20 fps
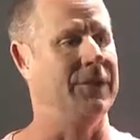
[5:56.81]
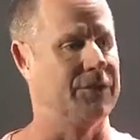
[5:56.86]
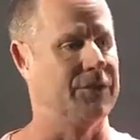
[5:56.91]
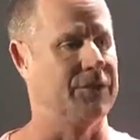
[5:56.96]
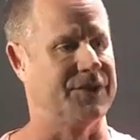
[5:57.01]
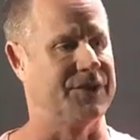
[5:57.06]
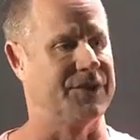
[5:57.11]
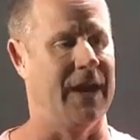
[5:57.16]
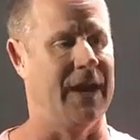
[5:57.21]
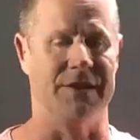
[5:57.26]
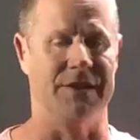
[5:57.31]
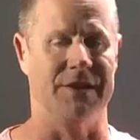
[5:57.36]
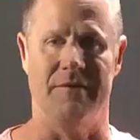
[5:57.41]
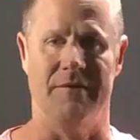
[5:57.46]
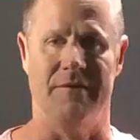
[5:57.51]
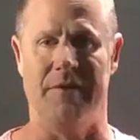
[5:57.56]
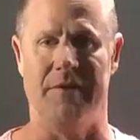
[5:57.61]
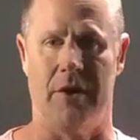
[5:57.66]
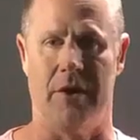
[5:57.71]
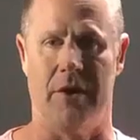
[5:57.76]
you're saying it's
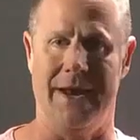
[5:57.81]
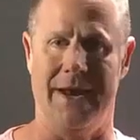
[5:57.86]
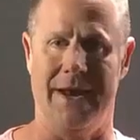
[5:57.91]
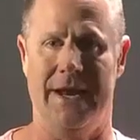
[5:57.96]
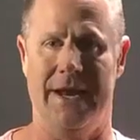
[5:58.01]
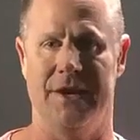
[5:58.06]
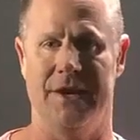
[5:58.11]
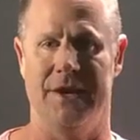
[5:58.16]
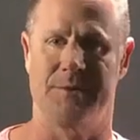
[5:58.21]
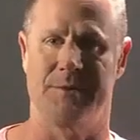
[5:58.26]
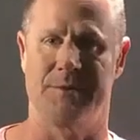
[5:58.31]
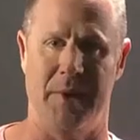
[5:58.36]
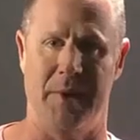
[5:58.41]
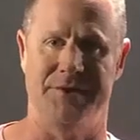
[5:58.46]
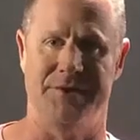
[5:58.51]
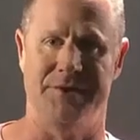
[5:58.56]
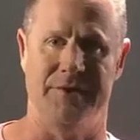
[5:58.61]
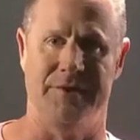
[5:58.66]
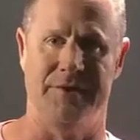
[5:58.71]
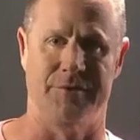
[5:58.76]
a very
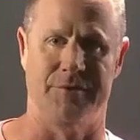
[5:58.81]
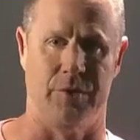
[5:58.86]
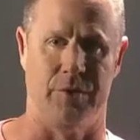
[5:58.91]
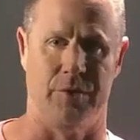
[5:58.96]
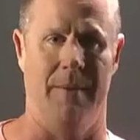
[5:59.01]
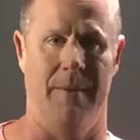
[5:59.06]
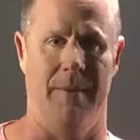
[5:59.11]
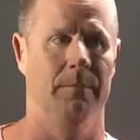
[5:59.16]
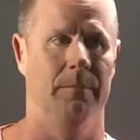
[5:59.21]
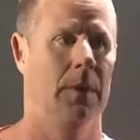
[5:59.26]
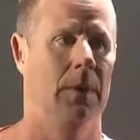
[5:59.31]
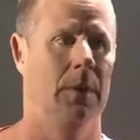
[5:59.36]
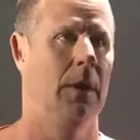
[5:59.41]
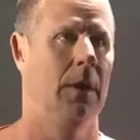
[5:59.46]
inexpensive trip.